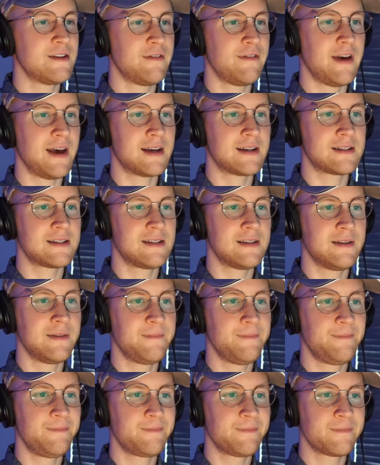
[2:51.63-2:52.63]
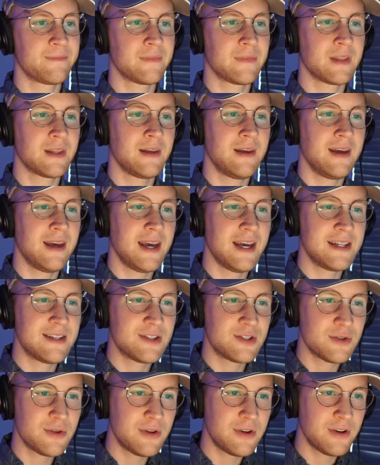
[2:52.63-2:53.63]
effect, it's
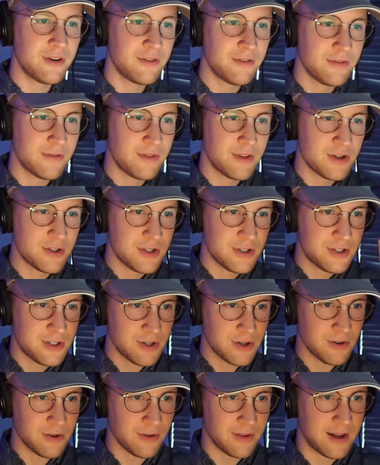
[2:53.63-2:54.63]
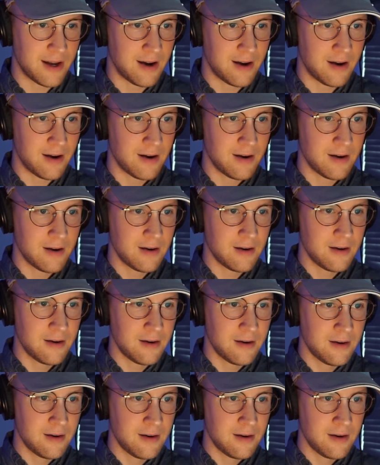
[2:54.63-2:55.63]
sort of, there's a circle there.
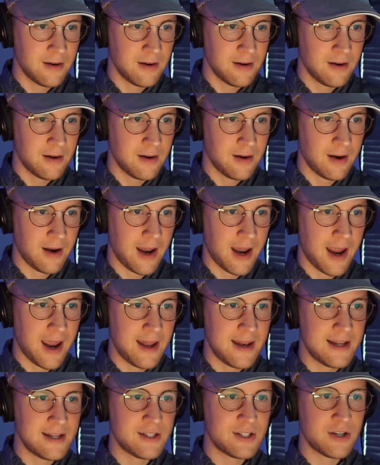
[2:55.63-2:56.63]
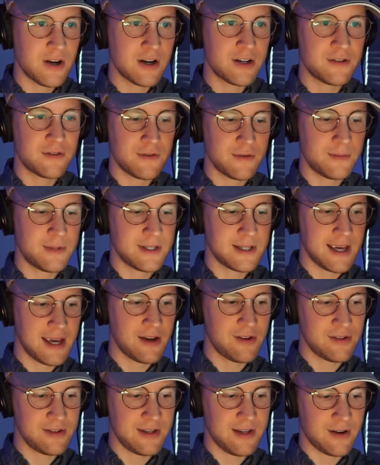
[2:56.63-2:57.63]
And it starts from
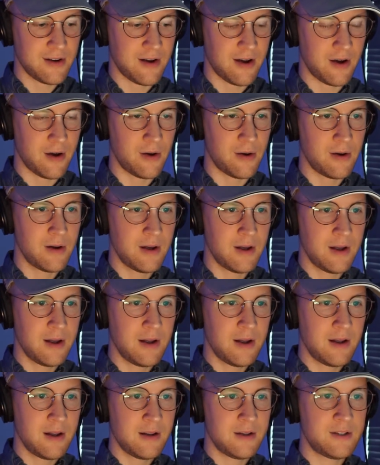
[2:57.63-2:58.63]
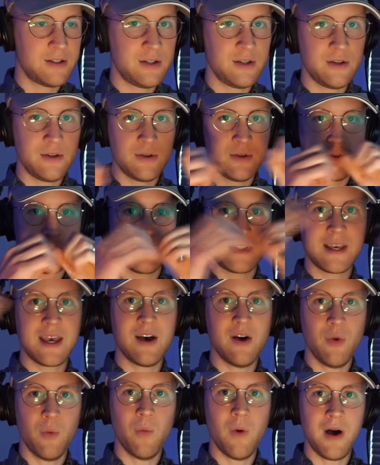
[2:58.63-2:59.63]
scale 0 to
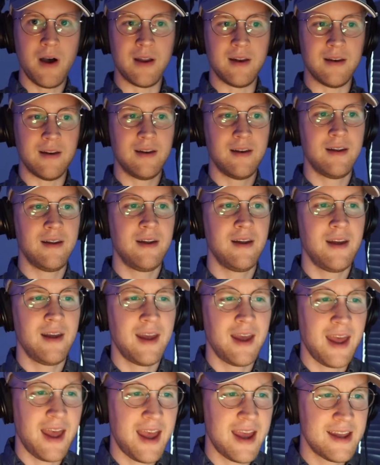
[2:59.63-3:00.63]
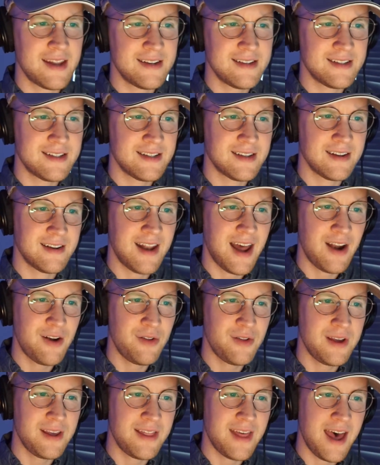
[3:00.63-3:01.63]
scale 1. And not
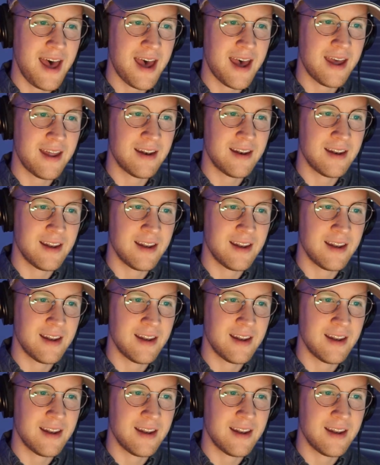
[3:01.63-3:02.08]
only that,